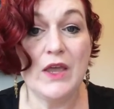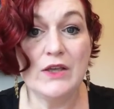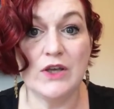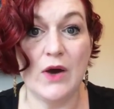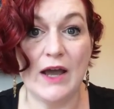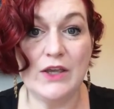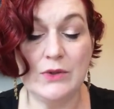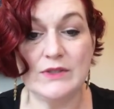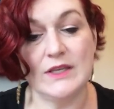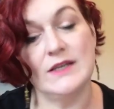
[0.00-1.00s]
So I
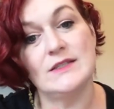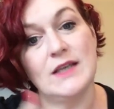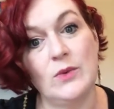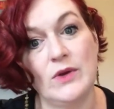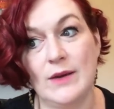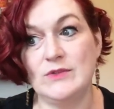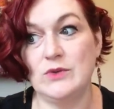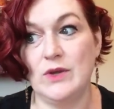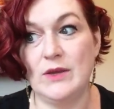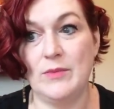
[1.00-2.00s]
use this like when I'm
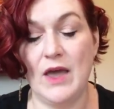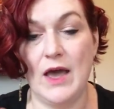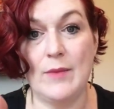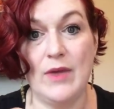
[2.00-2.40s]
doing um,